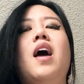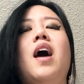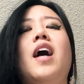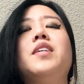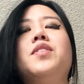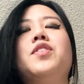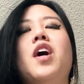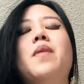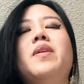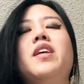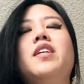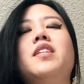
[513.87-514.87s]
As a
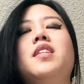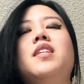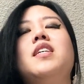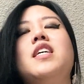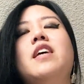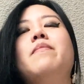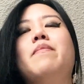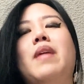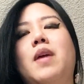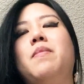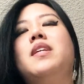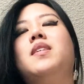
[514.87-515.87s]
dominant, it
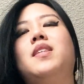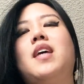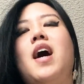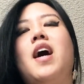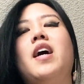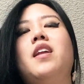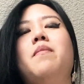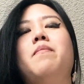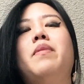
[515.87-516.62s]
may be sad,